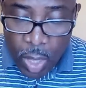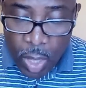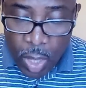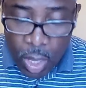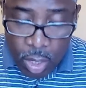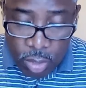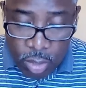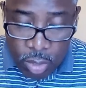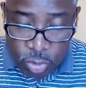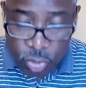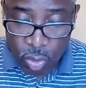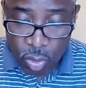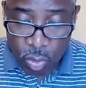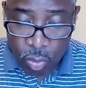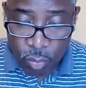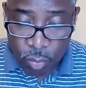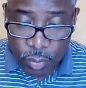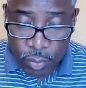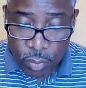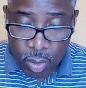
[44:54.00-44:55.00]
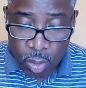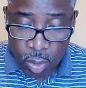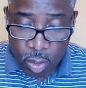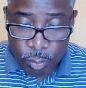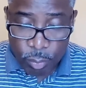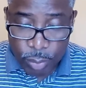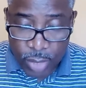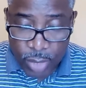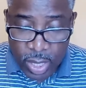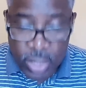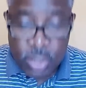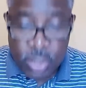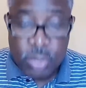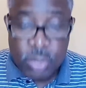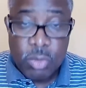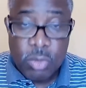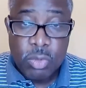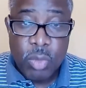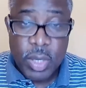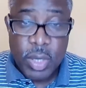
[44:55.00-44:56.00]
So on page
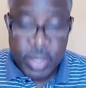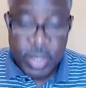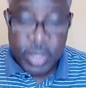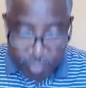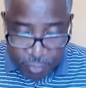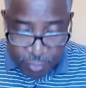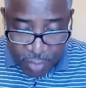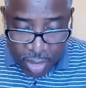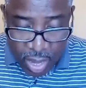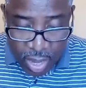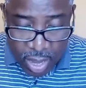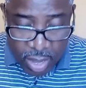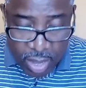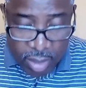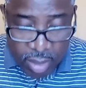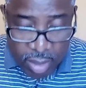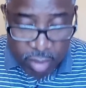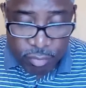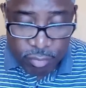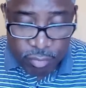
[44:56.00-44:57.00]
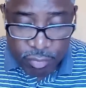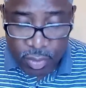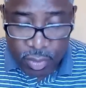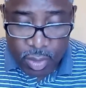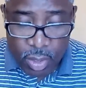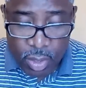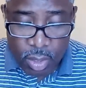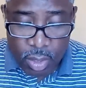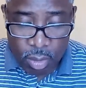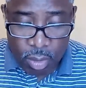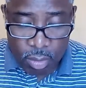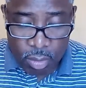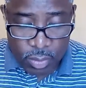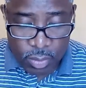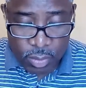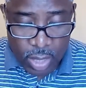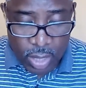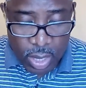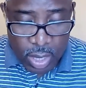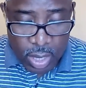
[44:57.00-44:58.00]
225,
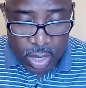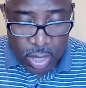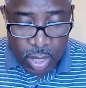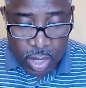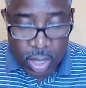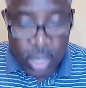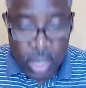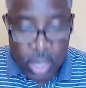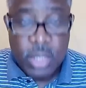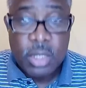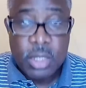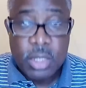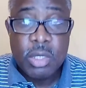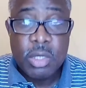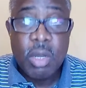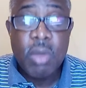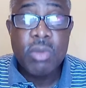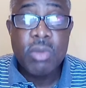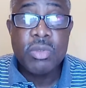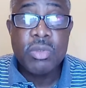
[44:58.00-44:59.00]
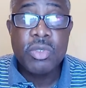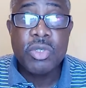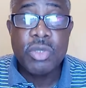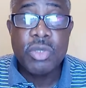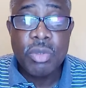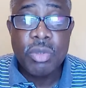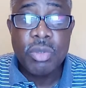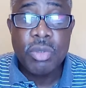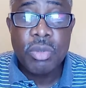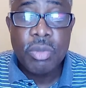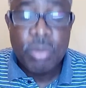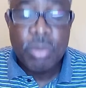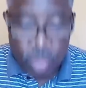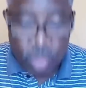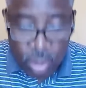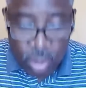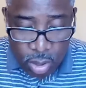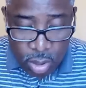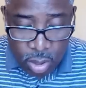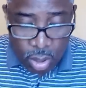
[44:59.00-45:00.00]
okay, it shows you,
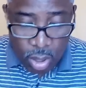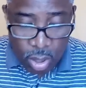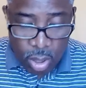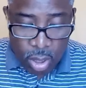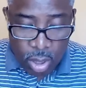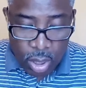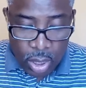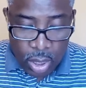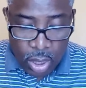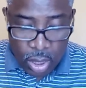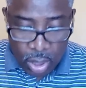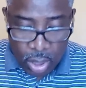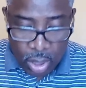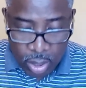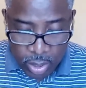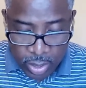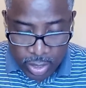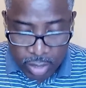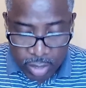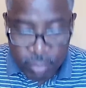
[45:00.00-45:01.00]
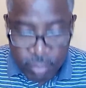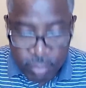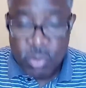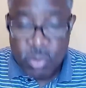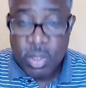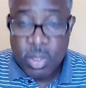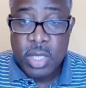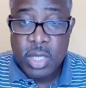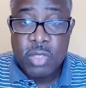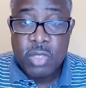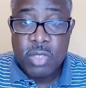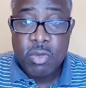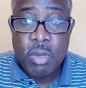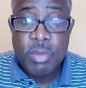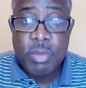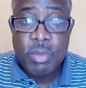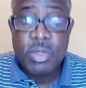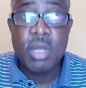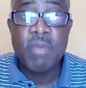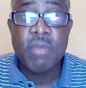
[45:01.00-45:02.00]
it gives you a
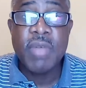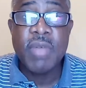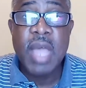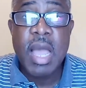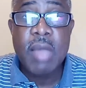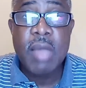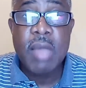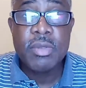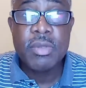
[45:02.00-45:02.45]
description of how to